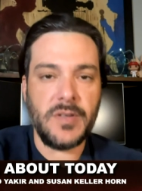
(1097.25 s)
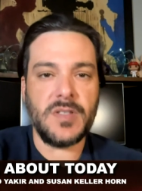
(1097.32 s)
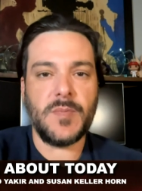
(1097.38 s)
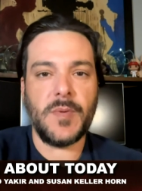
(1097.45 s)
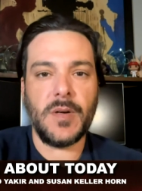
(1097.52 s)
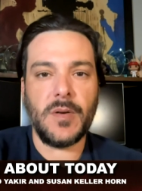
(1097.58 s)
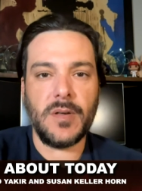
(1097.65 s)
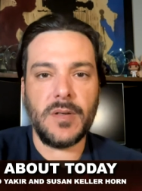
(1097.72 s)
it's
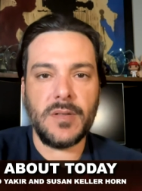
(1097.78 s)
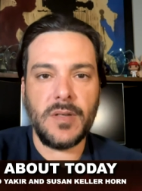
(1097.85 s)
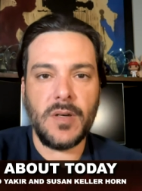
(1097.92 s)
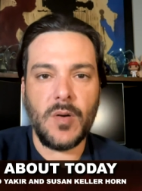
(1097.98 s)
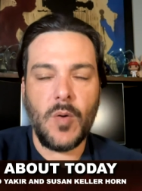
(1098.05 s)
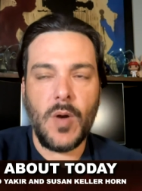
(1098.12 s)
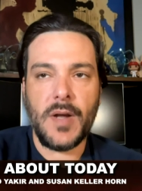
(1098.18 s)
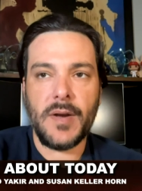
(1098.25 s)
been
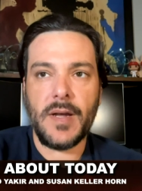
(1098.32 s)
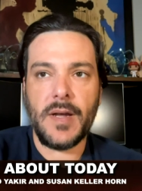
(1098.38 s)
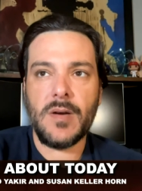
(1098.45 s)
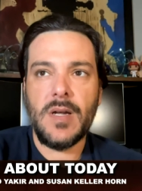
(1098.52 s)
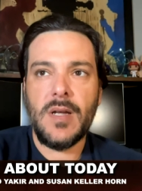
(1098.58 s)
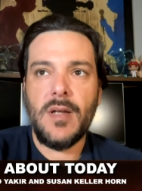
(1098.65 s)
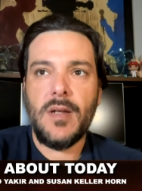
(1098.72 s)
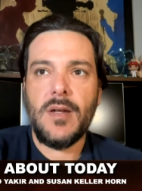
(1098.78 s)
a while
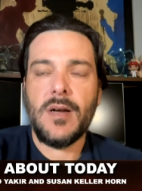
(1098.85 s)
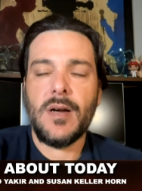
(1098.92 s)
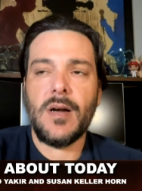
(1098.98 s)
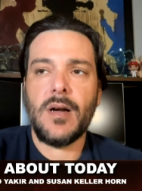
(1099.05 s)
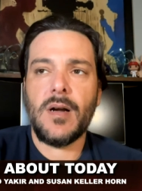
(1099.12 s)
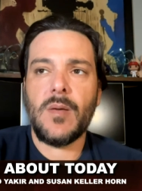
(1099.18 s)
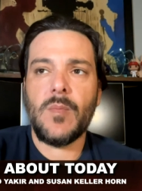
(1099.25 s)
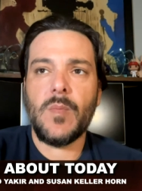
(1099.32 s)

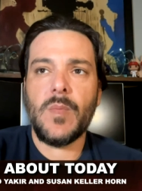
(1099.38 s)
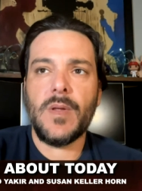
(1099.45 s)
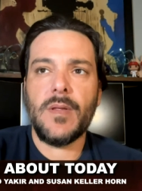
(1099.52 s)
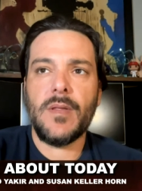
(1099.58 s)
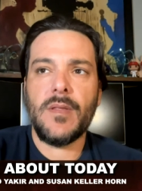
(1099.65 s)
now.